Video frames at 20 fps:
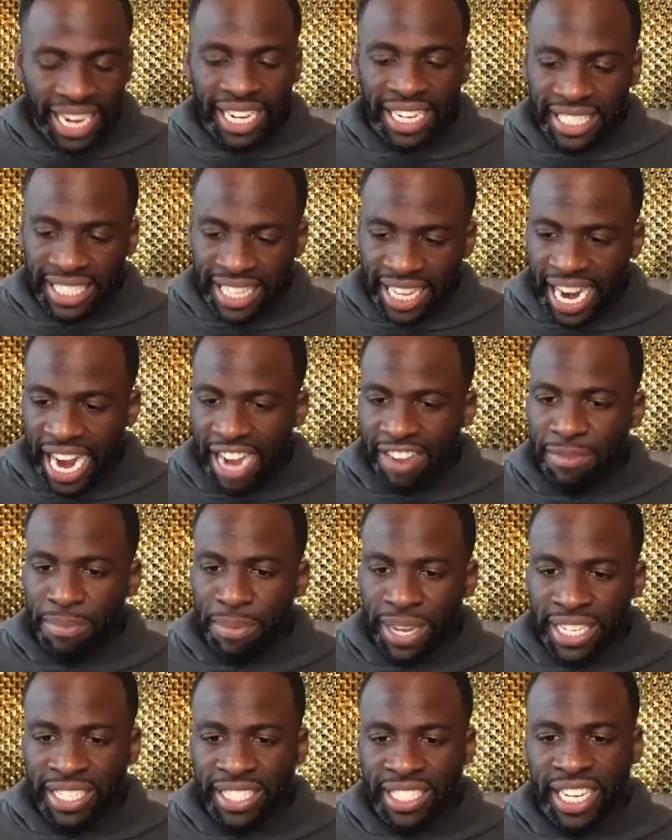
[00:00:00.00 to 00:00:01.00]
that I've been
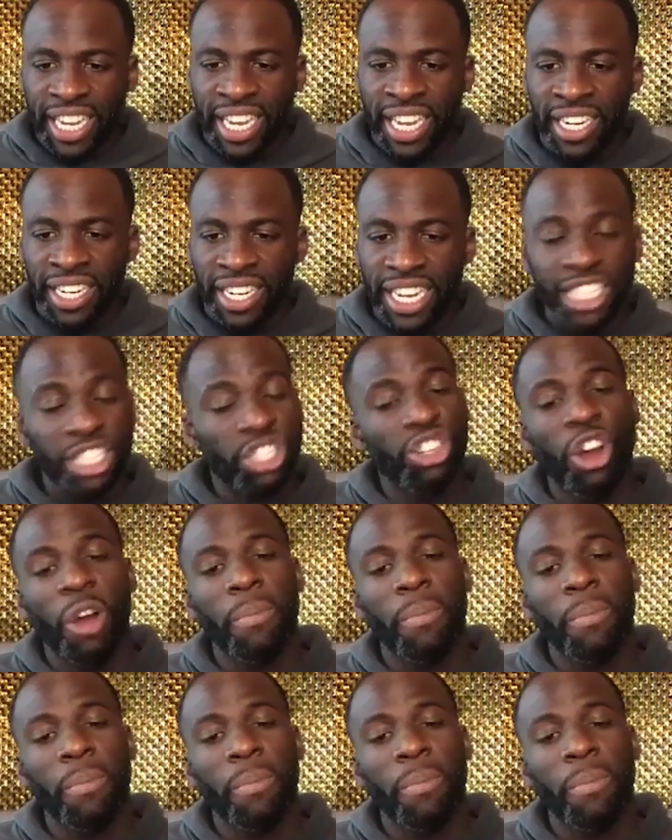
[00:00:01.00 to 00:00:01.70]
seeing is no